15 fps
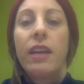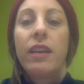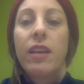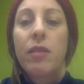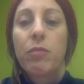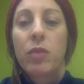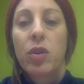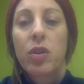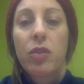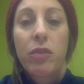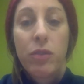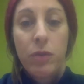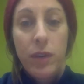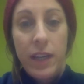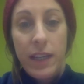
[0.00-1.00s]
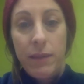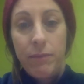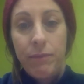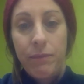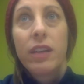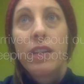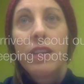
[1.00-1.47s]
Number 3.
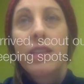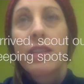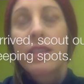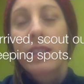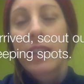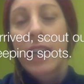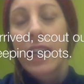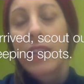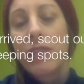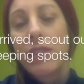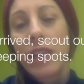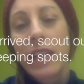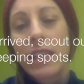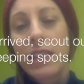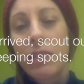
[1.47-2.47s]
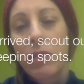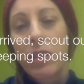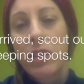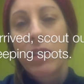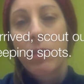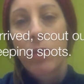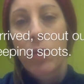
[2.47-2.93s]
This kind of ties in with
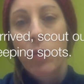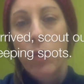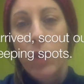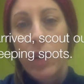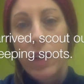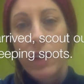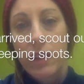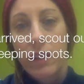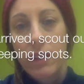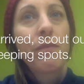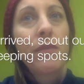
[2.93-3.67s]
number 1.